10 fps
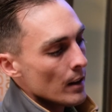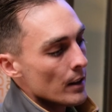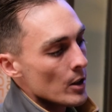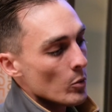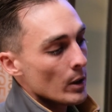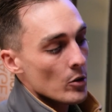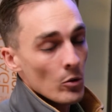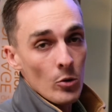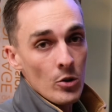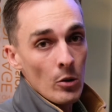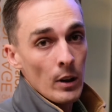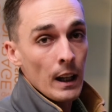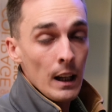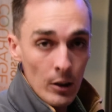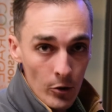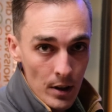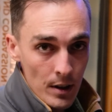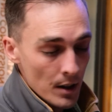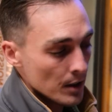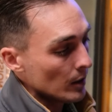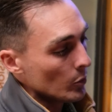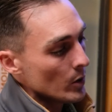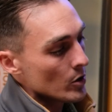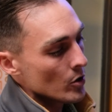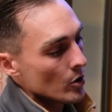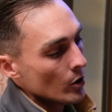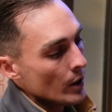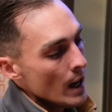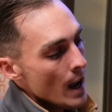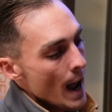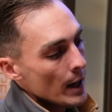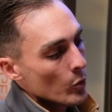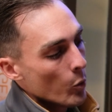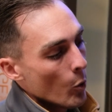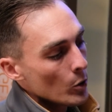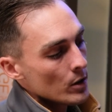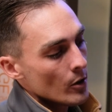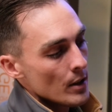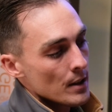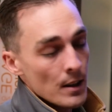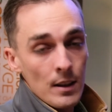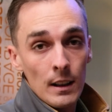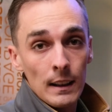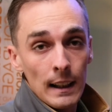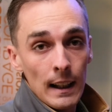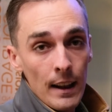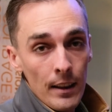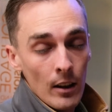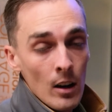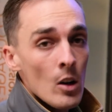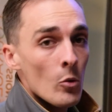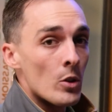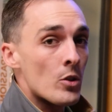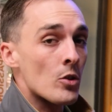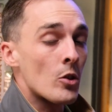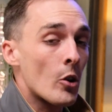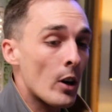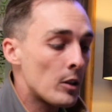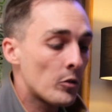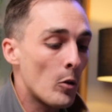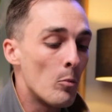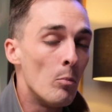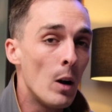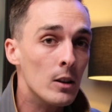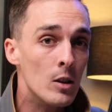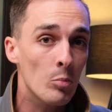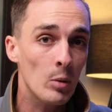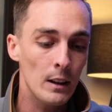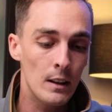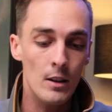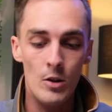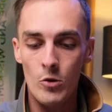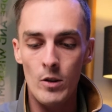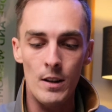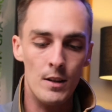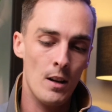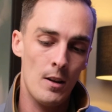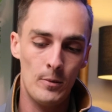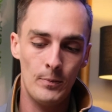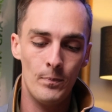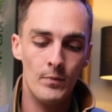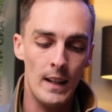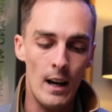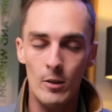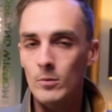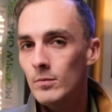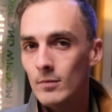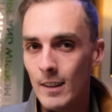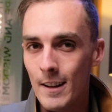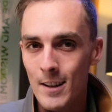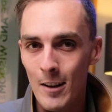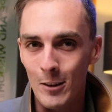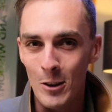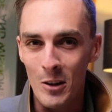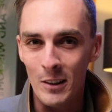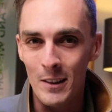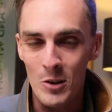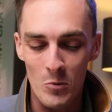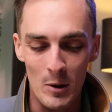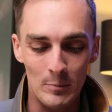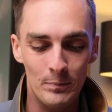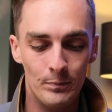This one is also heat resistant, which is good, and water resistant leather, which is great for multiple industries. Now, let's have a look at this one.